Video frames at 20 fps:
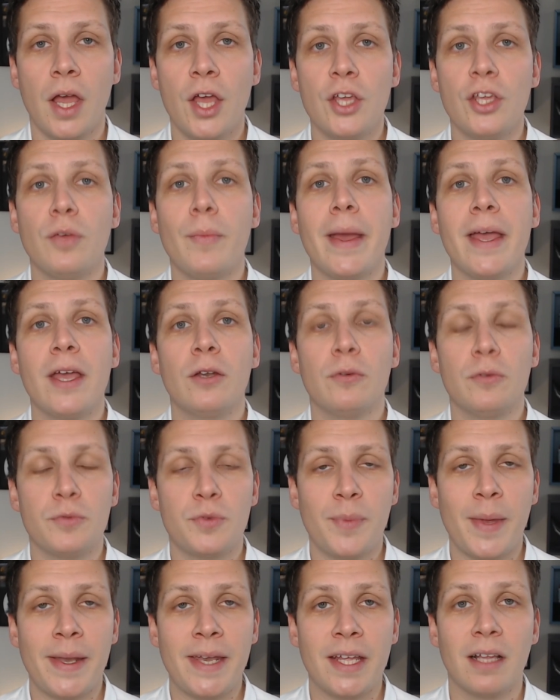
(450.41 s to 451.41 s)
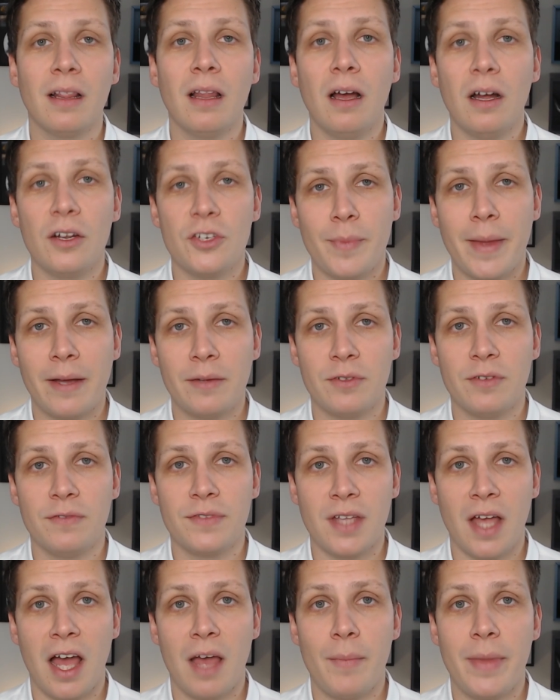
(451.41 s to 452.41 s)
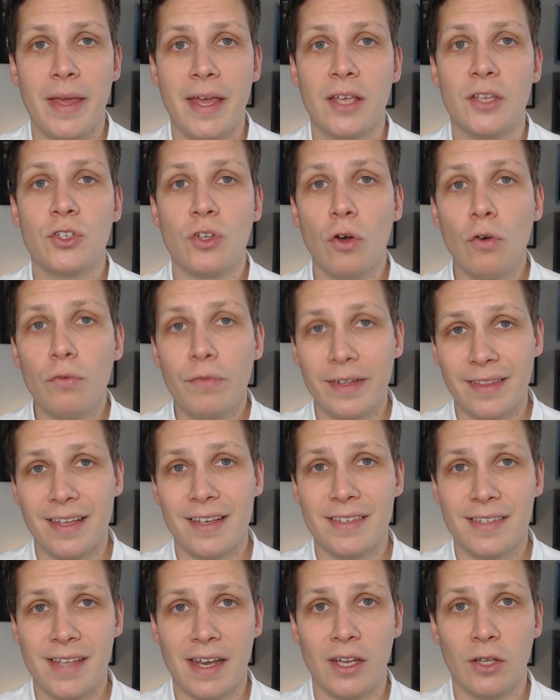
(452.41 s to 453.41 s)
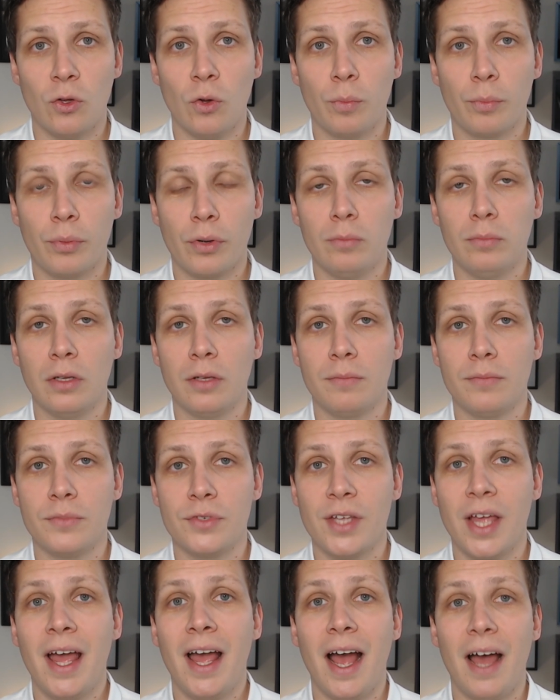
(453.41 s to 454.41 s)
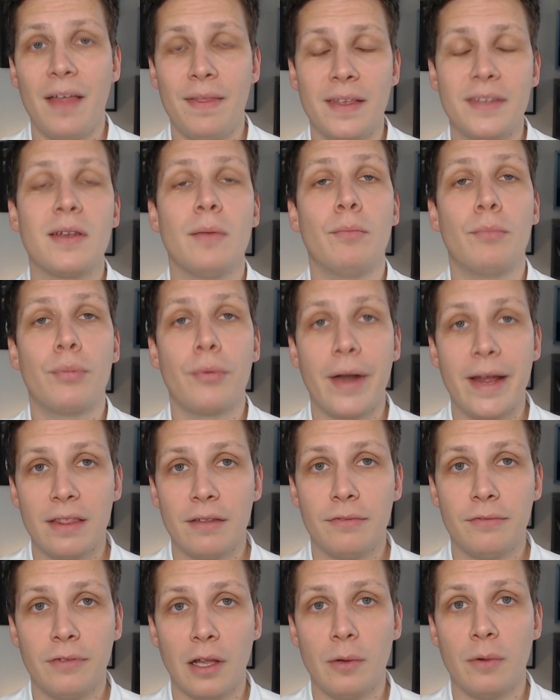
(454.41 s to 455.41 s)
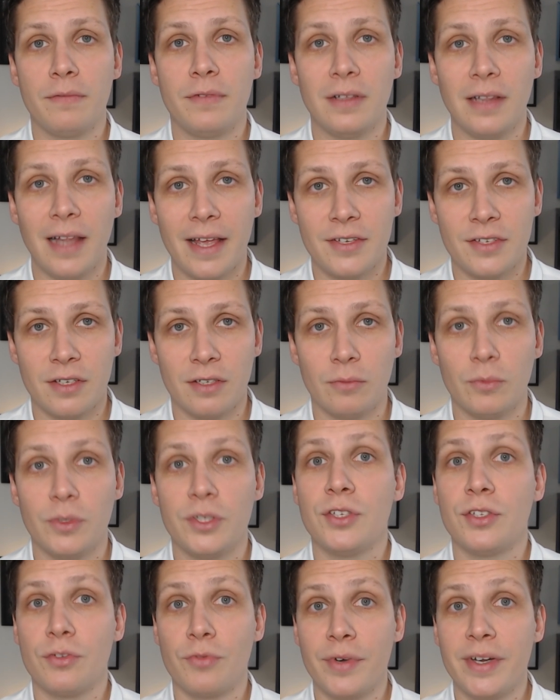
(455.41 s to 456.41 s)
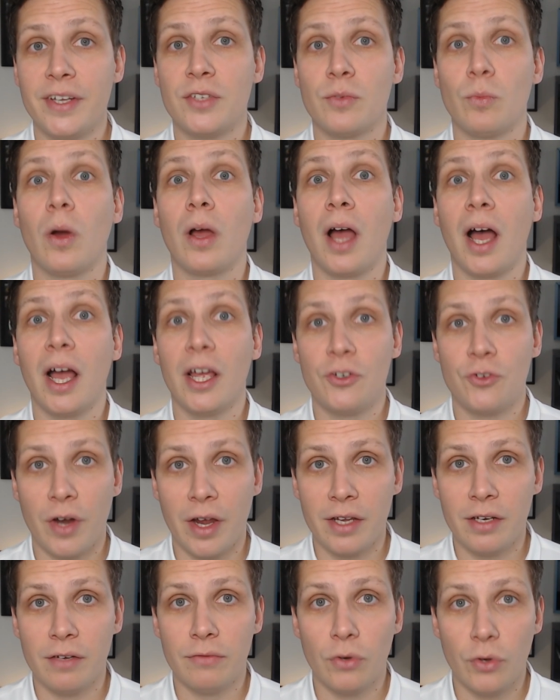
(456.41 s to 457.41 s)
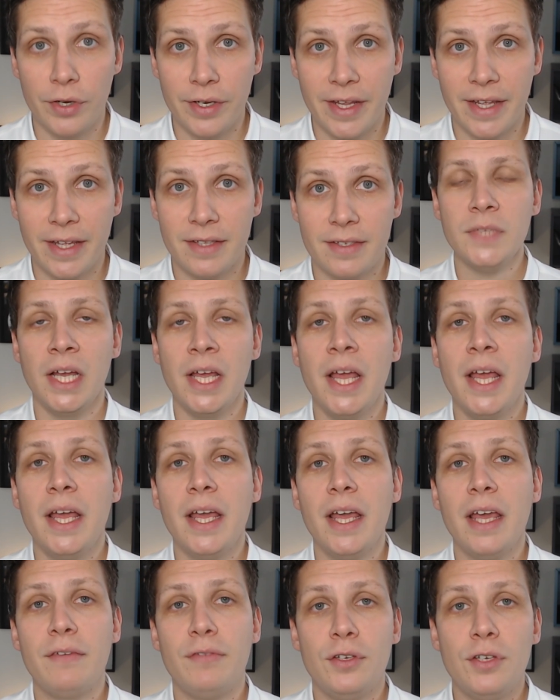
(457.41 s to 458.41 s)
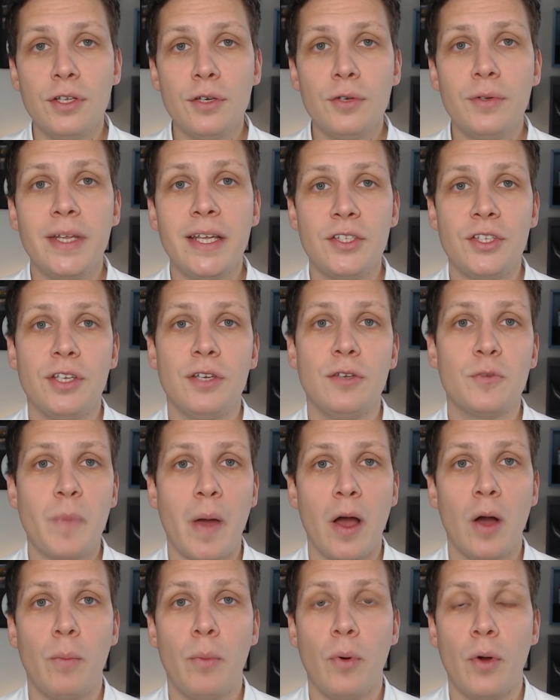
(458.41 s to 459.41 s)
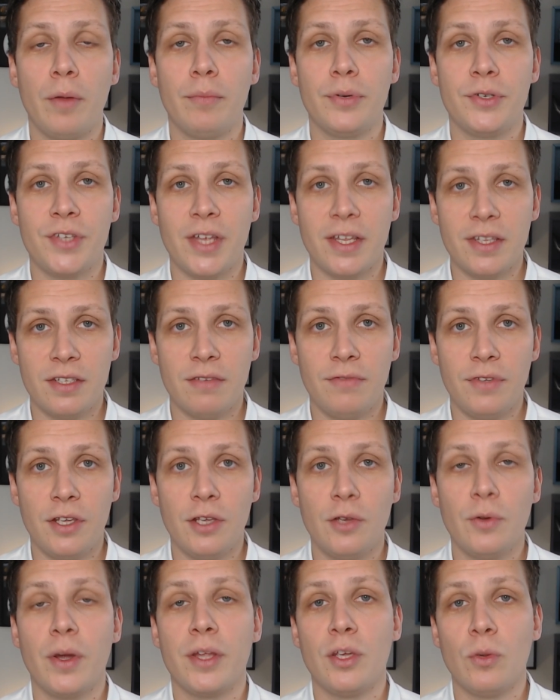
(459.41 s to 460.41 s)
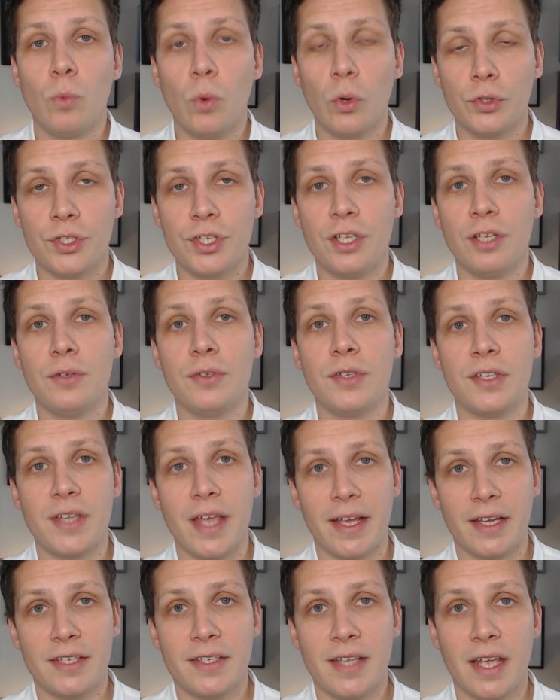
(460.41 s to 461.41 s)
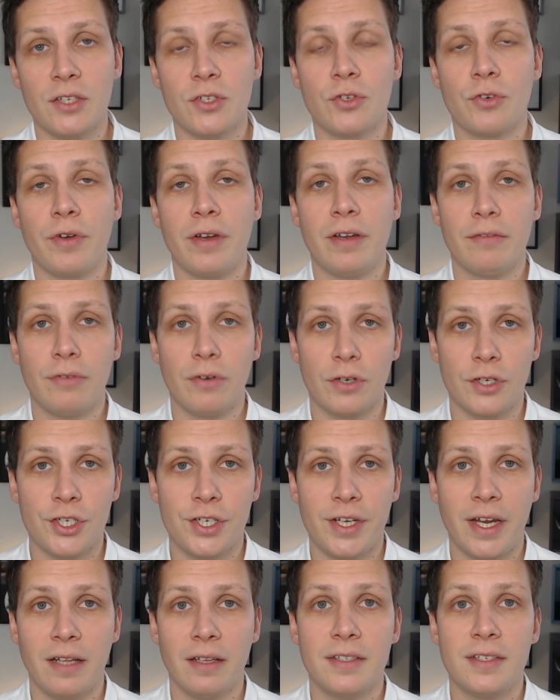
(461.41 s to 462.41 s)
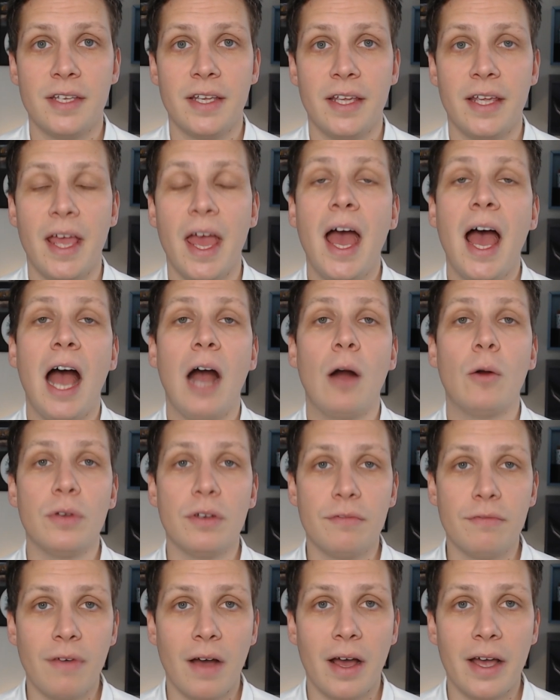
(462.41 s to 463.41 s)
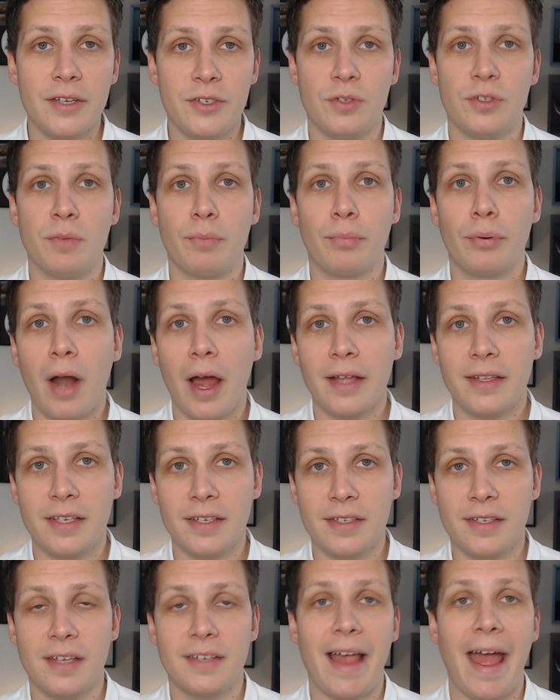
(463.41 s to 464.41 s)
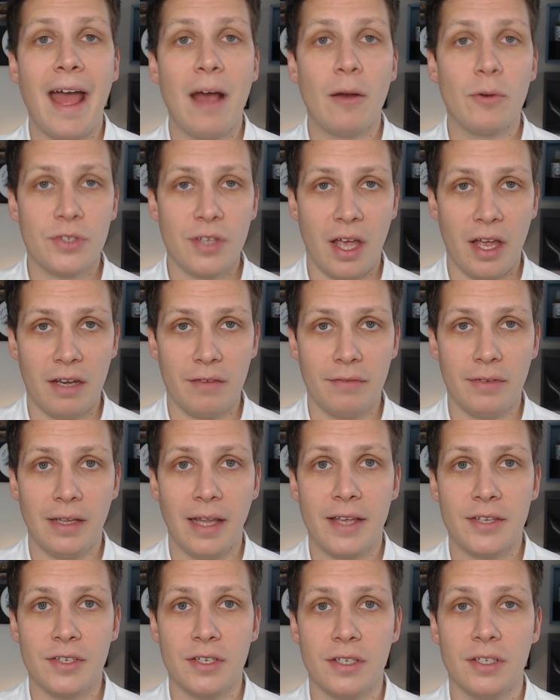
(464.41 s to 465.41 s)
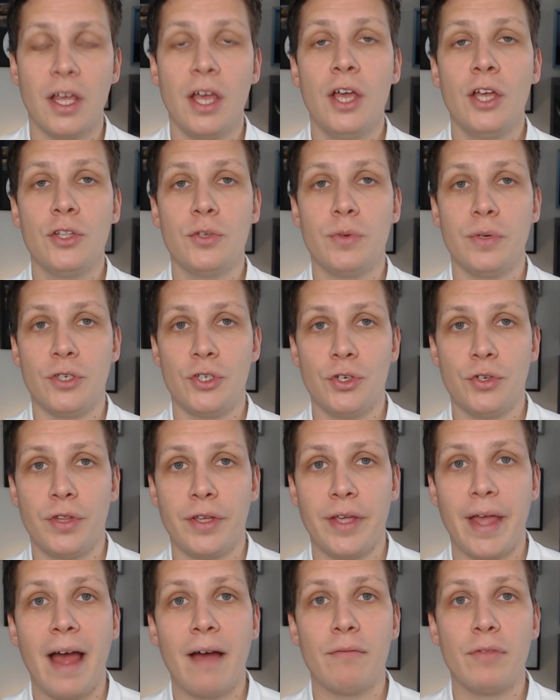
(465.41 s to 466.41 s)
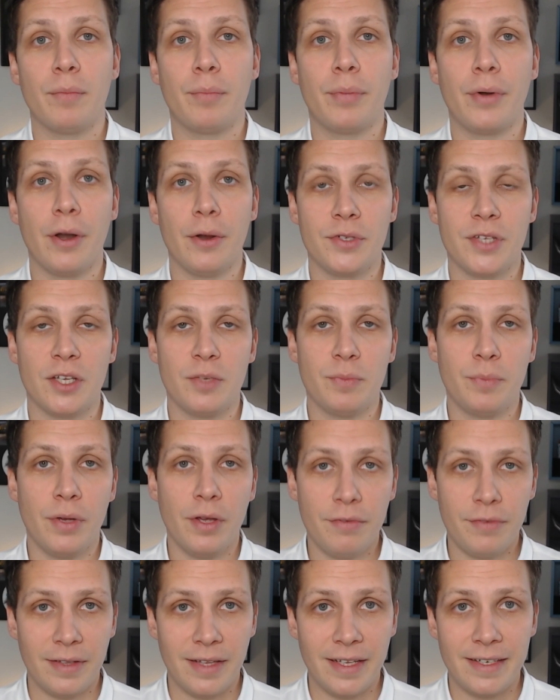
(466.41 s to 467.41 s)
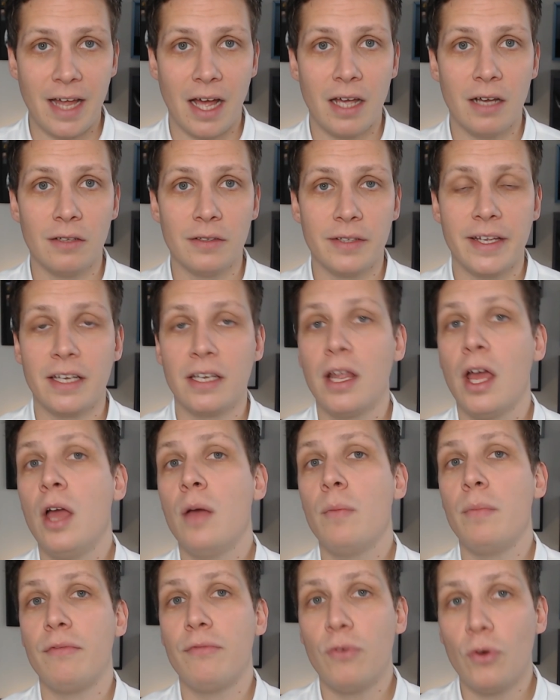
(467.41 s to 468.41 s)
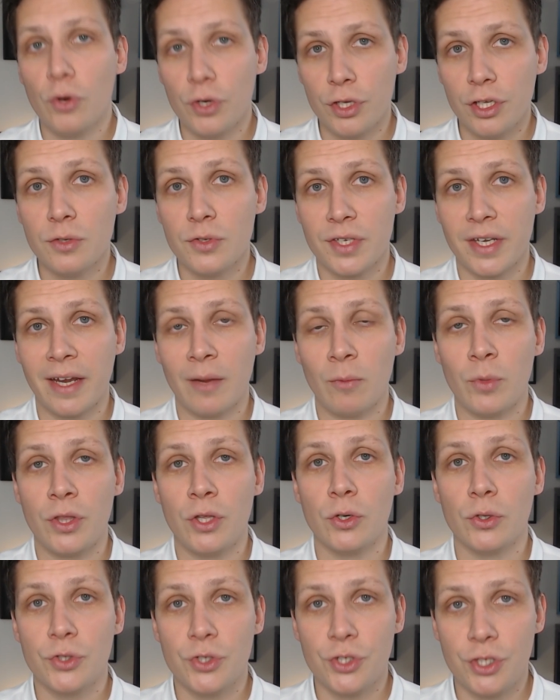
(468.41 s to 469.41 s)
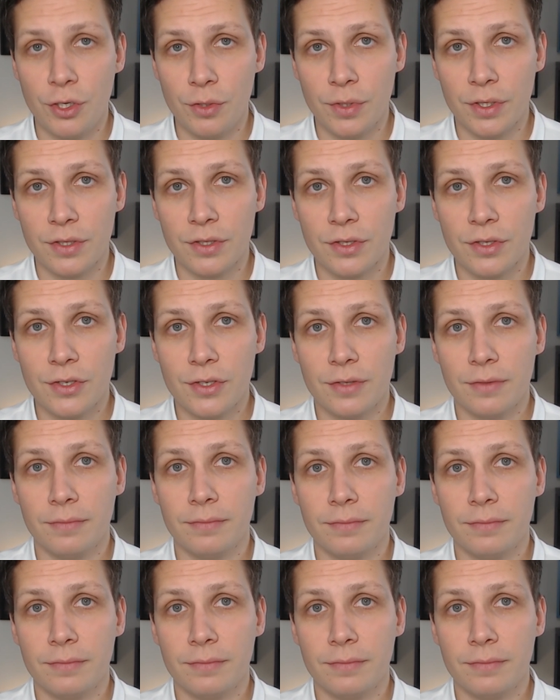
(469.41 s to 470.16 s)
You may end up spending a large amount of time here solving these technical problems, and this can break the flow of the lesson, which is the reason why I try and avoid it. If you do need to use PowerPoint presenter view and you want to use this extend screen functionality, I would advise you to practice this outside of a lesson to ensure that you have the process perfectly dialed in before using it with your students.